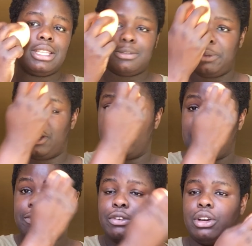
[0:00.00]
This be
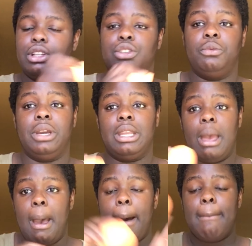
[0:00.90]
great for doing
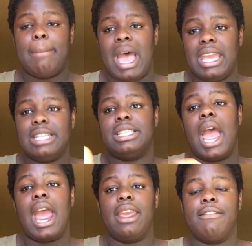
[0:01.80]
my
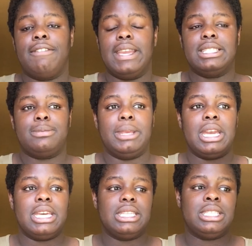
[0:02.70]
entire face
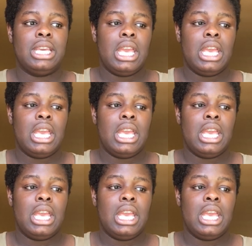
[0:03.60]
because